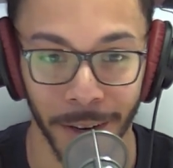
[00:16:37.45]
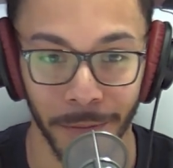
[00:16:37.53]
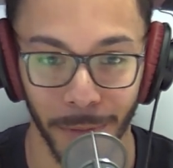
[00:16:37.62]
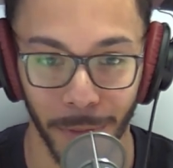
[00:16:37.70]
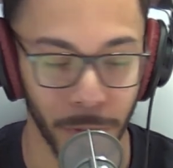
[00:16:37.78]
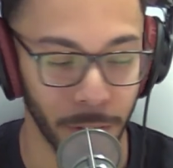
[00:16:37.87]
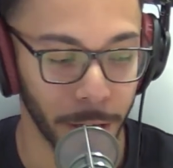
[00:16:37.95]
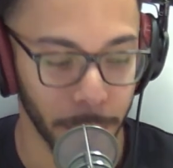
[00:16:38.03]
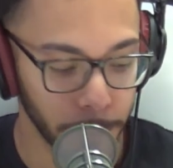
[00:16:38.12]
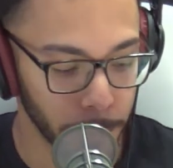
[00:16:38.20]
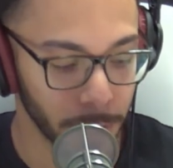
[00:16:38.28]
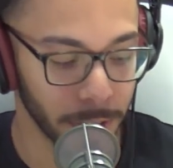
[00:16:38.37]

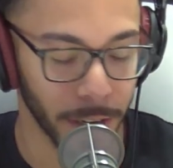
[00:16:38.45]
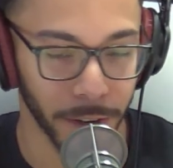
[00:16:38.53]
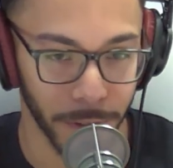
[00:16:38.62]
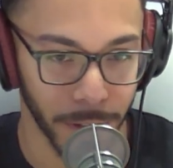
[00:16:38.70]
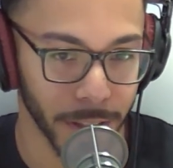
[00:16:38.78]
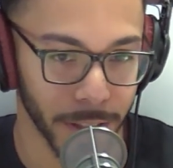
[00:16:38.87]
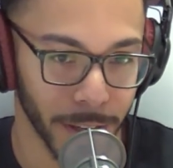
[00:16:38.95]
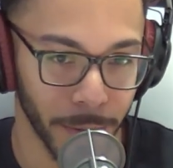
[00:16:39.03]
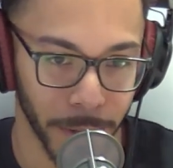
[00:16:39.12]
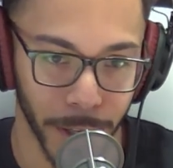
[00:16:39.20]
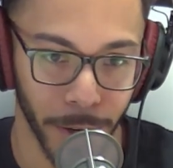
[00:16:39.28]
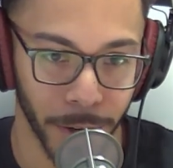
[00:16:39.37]
90% of this year, me
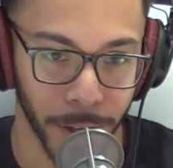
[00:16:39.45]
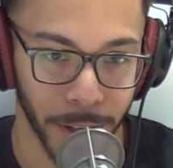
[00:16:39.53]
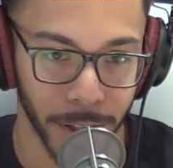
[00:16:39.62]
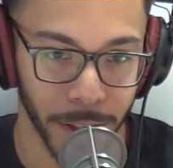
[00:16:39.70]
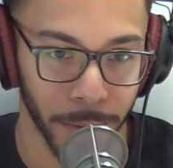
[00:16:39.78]
going to the gym,